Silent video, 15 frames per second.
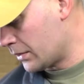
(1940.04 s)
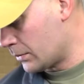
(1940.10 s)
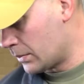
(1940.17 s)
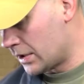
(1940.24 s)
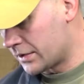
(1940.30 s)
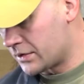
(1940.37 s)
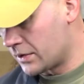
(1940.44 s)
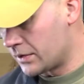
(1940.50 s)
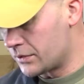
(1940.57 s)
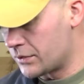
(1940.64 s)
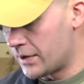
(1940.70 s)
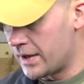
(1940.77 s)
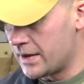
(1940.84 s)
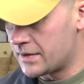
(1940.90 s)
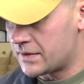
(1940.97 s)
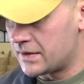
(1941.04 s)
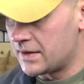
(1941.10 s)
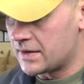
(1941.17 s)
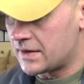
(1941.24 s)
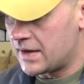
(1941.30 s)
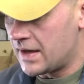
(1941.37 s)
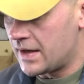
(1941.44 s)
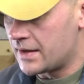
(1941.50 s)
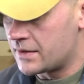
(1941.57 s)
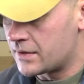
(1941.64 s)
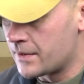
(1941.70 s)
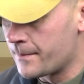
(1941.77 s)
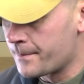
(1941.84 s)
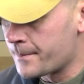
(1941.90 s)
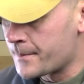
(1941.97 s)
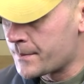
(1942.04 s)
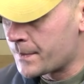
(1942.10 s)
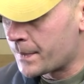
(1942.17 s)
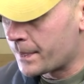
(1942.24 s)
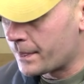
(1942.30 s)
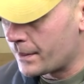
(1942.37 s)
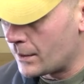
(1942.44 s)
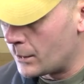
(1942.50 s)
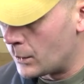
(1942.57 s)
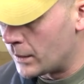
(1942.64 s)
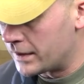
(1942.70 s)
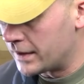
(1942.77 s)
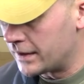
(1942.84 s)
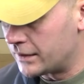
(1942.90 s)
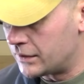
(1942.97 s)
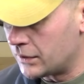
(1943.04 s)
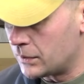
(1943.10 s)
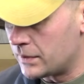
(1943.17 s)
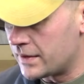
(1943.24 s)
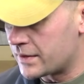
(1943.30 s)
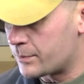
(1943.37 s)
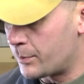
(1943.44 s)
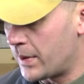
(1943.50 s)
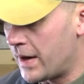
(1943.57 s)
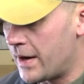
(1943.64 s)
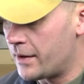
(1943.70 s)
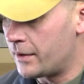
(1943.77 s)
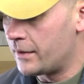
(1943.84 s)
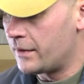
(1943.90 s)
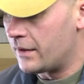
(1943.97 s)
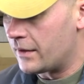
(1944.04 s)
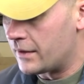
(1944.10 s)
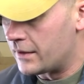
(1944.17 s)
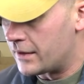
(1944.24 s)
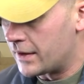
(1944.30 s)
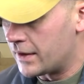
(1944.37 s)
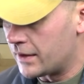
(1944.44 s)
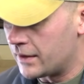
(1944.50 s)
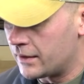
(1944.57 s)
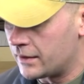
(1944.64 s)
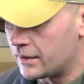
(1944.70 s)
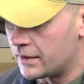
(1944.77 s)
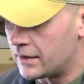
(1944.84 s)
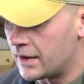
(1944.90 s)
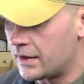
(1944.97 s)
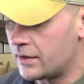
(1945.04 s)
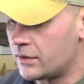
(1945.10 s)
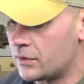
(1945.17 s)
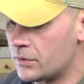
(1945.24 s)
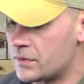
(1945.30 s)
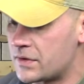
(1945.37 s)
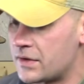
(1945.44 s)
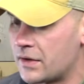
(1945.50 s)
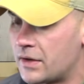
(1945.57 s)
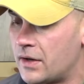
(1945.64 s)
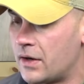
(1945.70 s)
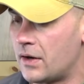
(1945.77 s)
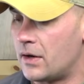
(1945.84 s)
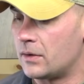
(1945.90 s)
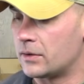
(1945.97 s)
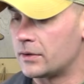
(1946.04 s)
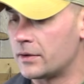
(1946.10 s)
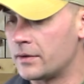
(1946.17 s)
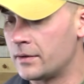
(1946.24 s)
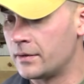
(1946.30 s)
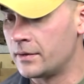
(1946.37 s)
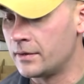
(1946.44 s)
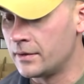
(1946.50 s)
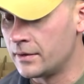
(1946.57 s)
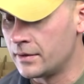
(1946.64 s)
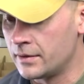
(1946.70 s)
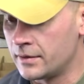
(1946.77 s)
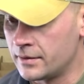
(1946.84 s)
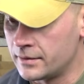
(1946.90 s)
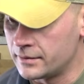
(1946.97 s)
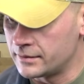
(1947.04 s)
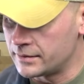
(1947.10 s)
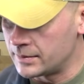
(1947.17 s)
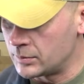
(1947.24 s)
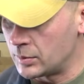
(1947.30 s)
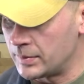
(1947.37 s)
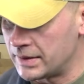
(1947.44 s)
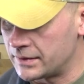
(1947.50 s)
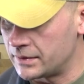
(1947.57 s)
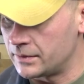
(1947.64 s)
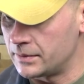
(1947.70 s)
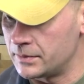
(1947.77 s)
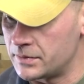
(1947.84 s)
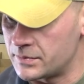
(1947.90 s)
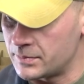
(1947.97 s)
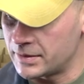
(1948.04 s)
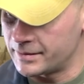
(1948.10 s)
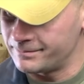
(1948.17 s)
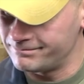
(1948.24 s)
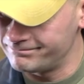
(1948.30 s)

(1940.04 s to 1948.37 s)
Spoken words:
you watch Andreas, these guys, when they do this pattern, they use the collar. I'm about to lose my